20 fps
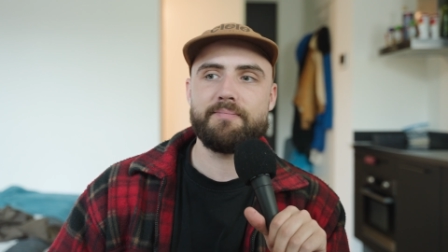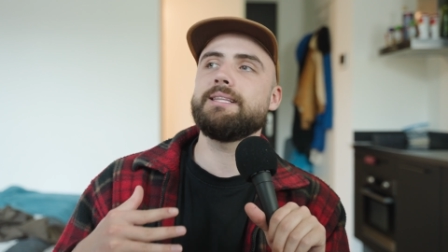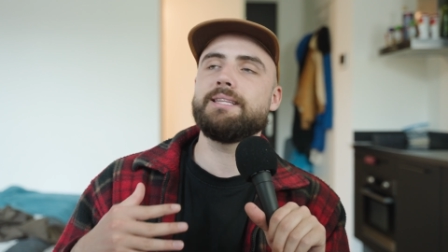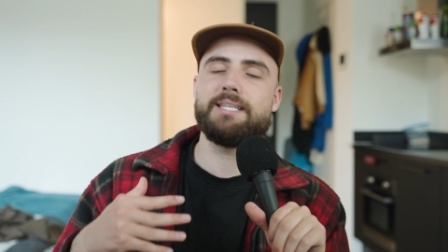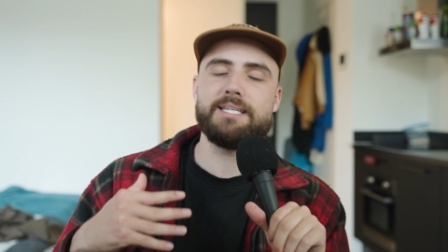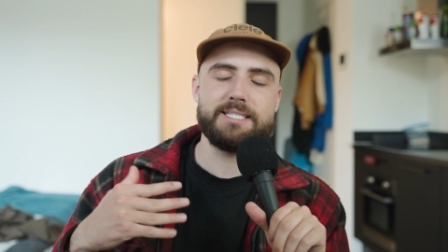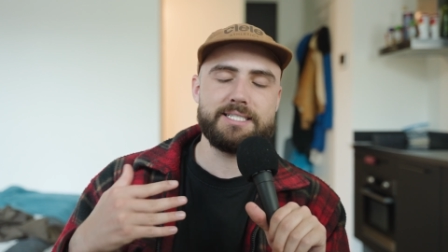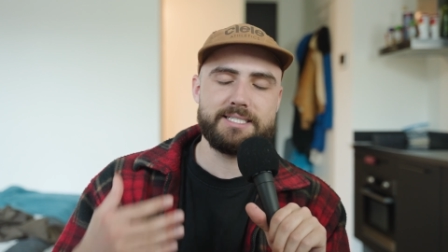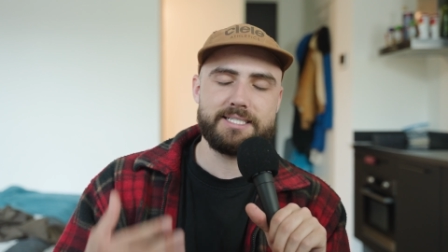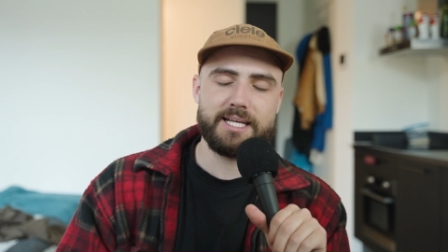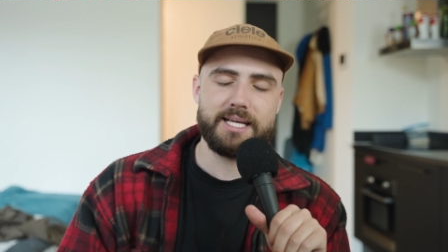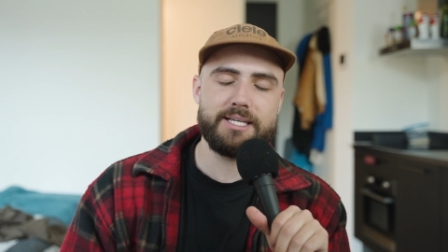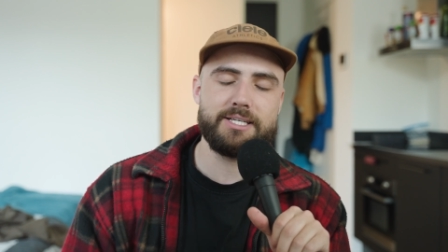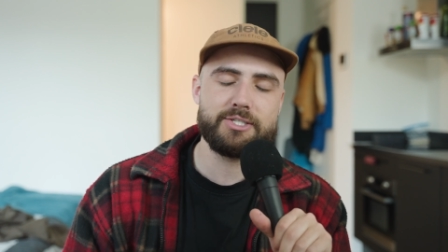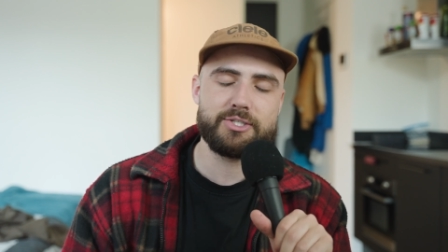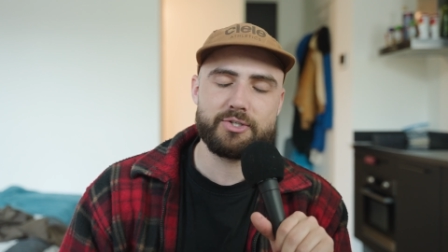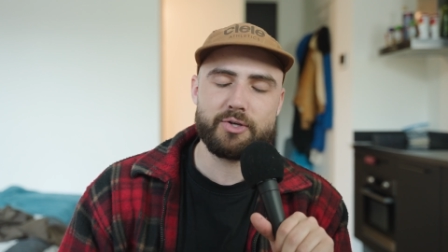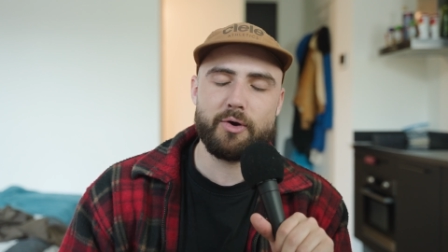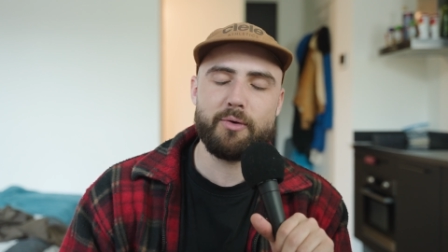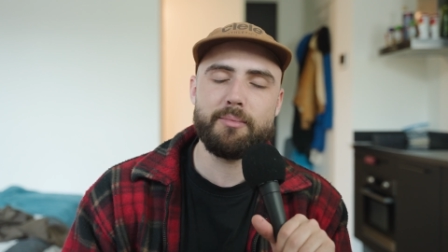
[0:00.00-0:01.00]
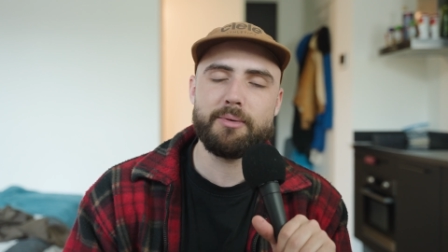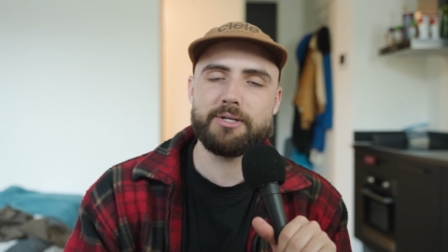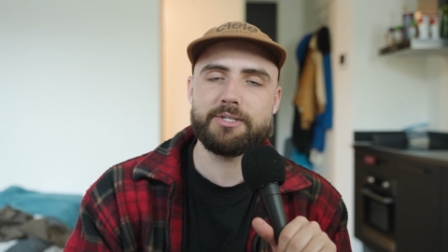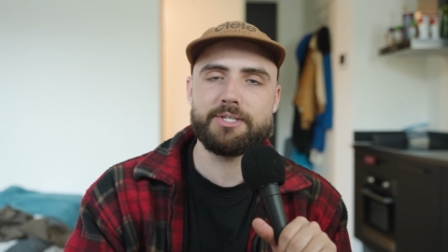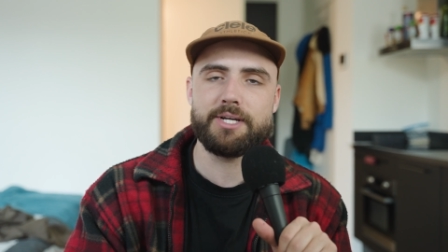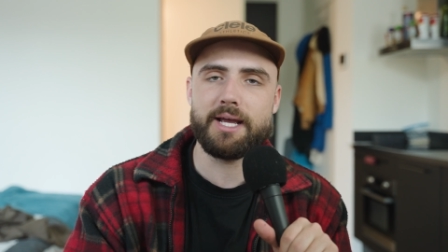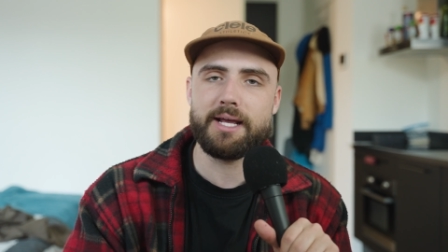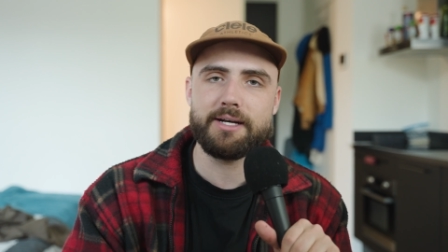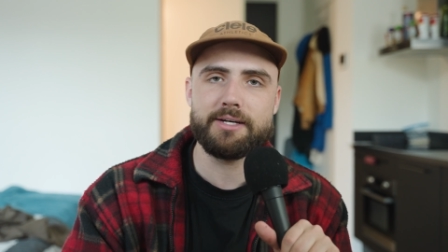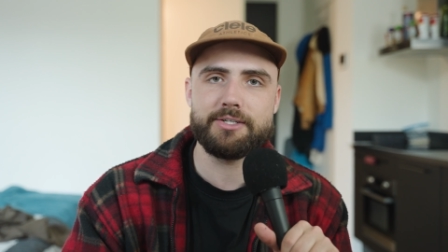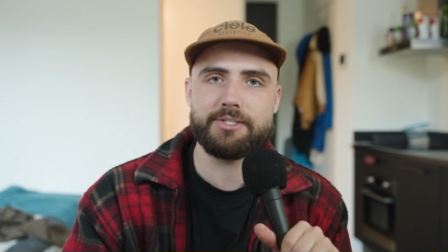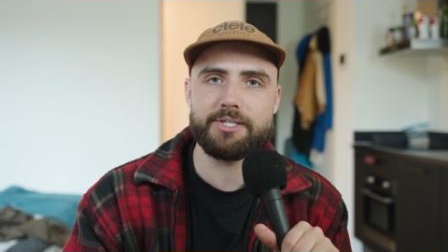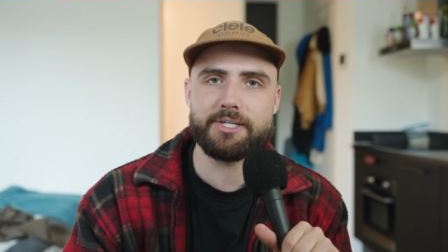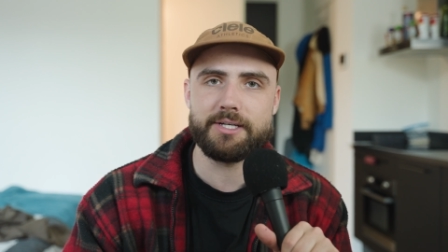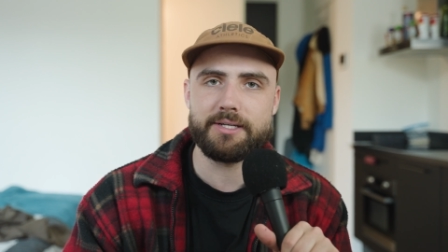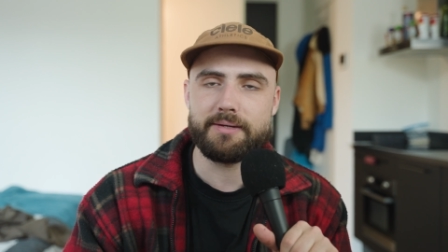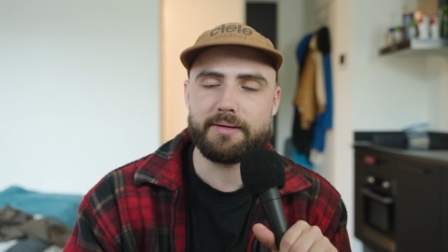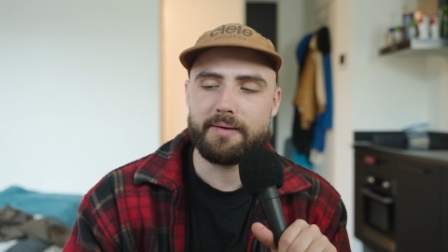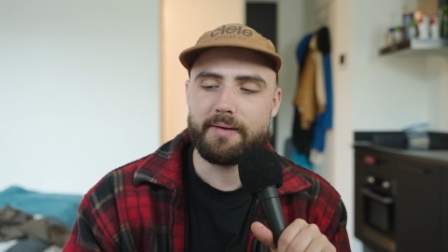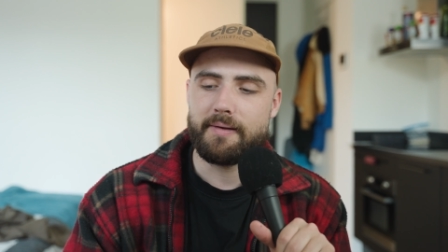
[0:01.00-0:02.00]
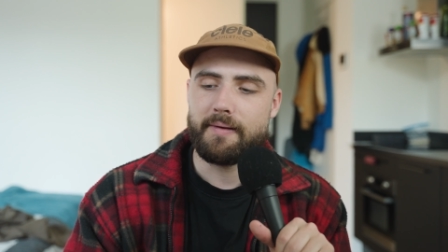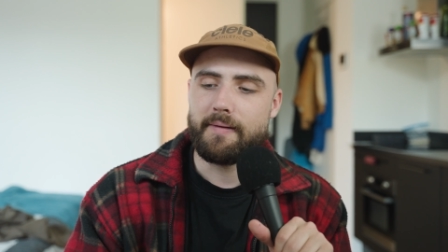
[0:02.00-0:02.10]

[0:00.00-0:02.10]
This takes so much energy.